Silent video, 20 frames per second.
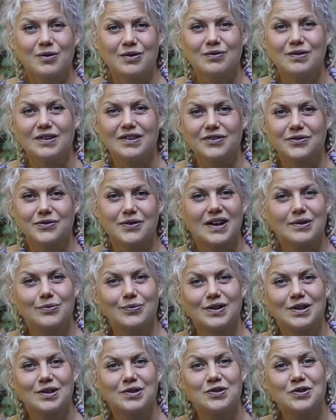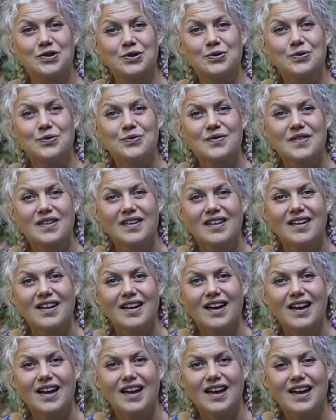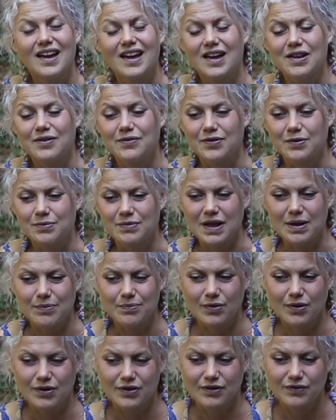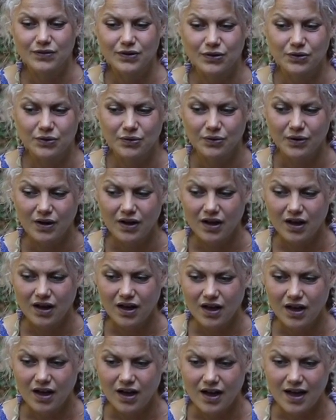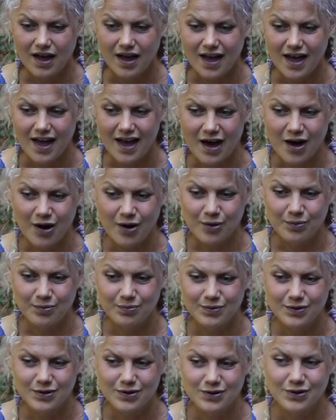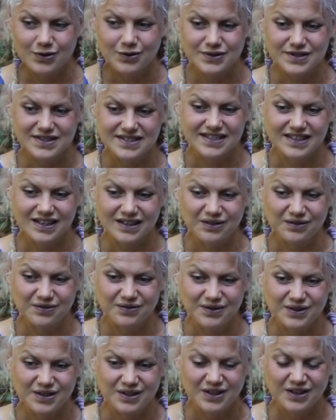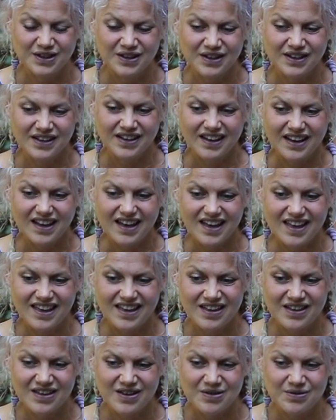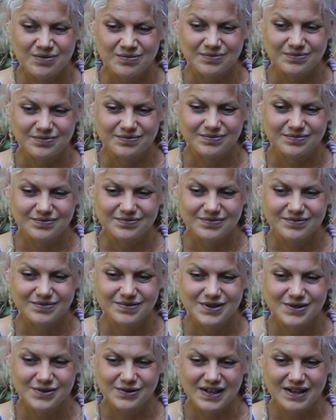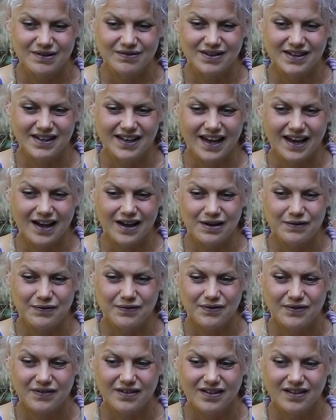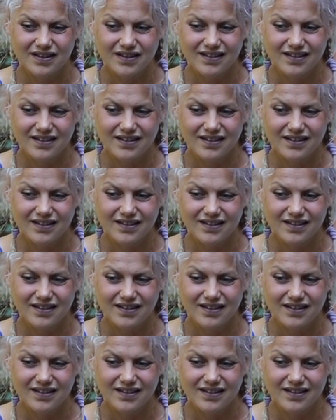what feels right within you. And from that point of view, help yourself to live the life